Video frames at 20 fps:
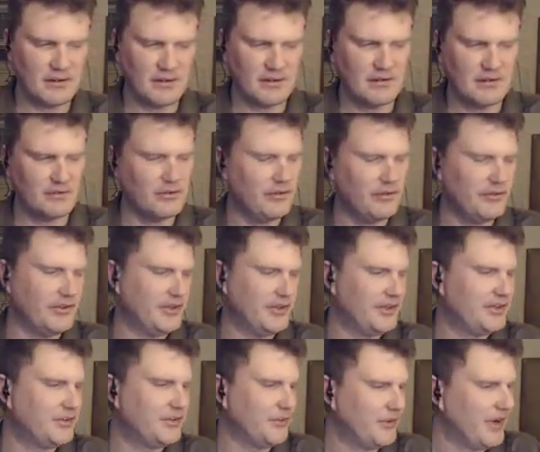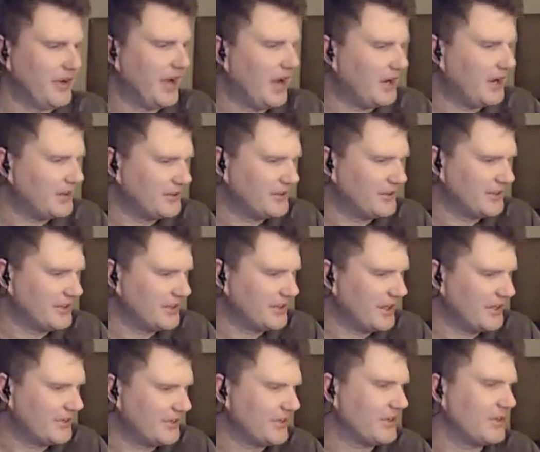live in this reality
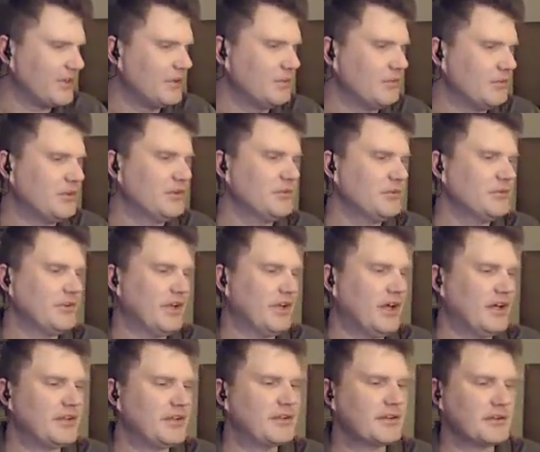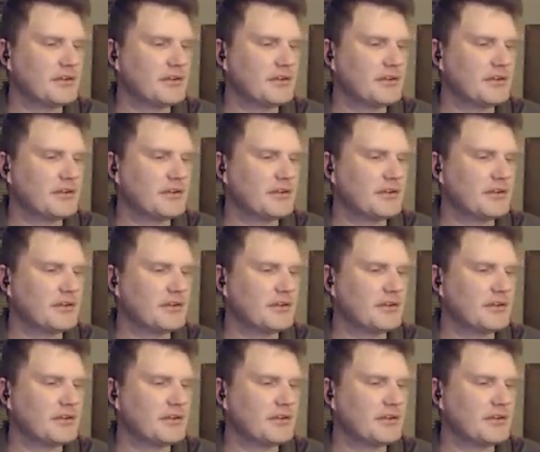as a human and whatnot.